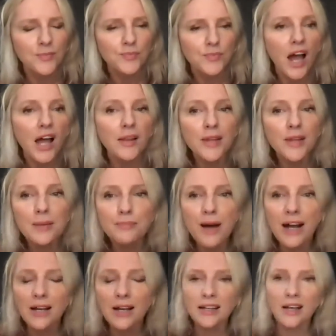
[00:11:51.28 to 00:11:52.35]
And like
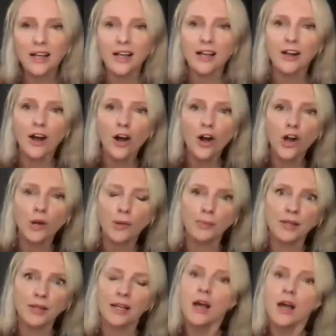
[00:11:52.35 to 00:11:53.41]
back at home, I'd be
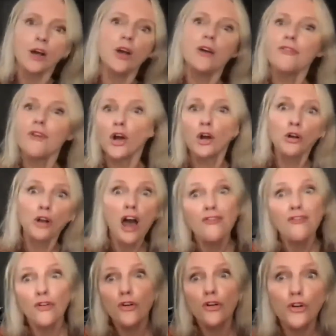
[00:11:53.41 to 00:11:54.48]
like, if I could
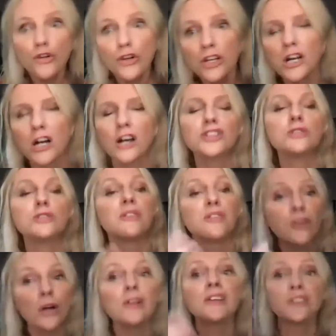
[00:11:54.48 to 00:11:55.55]
ever, because you
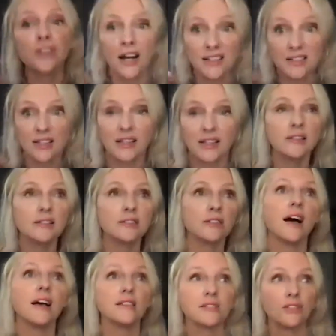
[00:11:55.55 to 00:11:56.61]
mythologize things, as